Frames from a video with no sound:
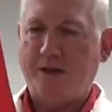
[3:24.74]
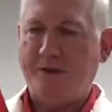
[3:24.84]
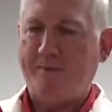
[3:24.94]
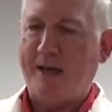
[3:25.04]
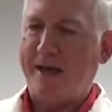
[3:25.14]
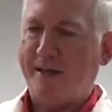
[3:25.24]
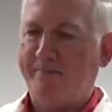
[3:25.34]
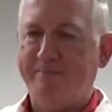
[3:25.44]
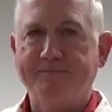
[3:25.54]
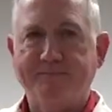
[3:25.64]
this
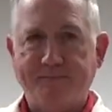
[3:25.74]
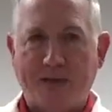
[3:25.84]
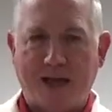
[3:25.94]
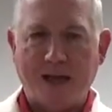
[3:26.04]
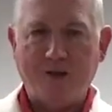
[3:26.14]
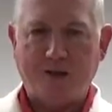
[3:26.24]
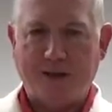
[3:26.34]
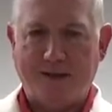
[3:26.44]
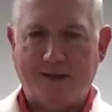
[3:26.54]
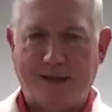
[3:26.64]
bottom. I
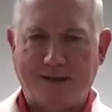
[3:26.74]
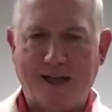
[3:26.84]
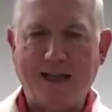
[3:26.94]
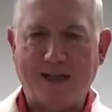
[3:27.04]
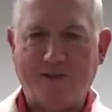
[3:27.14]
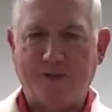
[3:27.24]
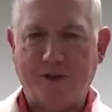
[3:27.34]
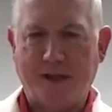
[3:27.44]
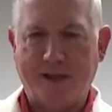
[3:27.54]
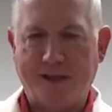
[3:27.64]
like to
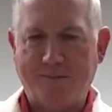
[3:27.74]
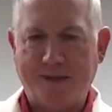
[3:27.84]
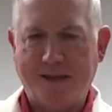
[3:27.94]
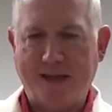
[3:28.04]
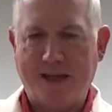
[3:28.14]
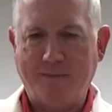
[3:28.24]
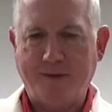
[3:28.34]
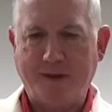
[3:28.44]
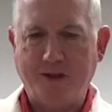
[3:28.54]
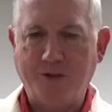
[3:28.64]
fold it a couple of
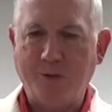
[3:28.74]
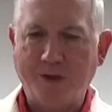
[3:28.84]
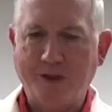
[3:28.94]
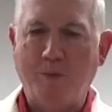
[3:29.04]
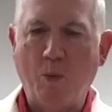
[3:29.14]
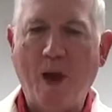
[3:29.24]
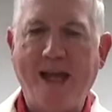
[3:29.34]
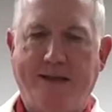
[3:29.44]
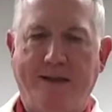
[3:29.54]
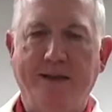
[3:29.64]
times because you want some
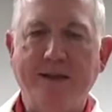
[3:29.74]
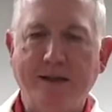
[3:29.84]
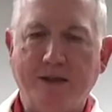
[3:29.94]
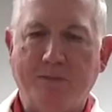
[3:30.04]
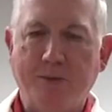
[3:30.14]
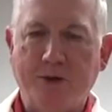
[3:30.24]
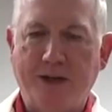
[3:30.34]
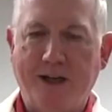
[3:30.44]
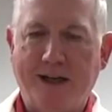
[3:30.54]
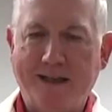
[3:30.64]
weight to pull
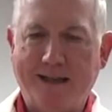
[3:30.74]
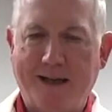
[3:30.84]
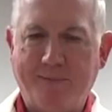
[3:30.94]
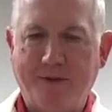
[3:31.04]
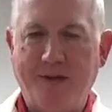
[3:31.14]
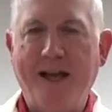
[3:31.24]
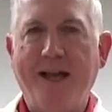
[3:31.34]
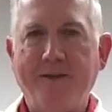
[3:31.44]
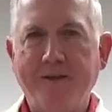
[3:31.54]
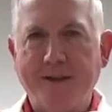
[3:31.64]
your helicopter
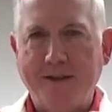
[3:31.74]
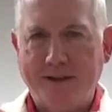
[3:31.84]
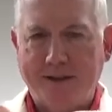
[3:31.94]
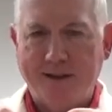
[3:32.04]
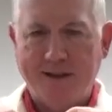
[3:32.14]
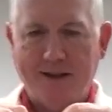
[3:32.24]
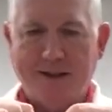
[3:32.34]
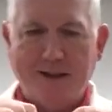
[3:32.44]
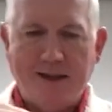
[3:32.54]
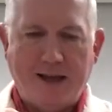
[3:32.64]
down.
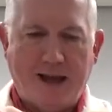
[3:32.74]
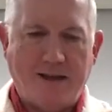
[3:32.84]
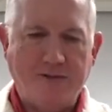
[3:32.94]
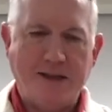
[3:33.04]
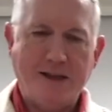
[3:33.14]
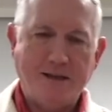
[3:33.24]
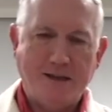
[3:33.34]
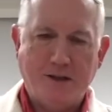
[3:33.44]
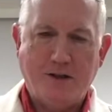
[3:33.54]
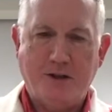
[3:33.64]
And then
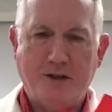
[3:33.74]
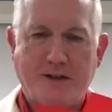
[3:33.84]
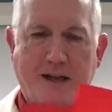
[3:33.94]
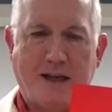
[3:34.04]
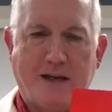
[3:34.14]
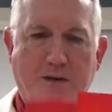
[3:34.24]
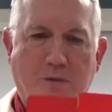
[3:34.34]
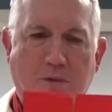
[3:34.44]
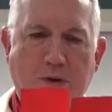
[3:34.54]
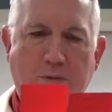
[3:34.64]
you're going to take
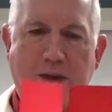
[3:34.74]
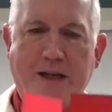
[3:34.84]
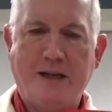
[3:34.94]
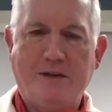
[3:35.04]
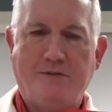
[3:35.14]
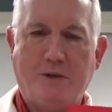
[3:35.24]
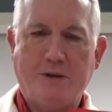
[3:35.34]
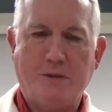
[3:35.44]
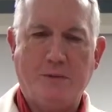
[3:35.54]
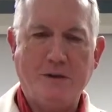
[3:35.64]
one wing and fold
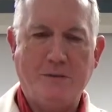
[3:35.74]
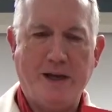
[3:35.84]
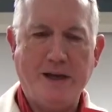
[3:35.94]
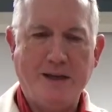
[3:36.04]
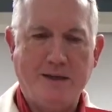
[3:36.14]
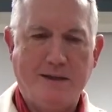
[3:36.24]
it one way,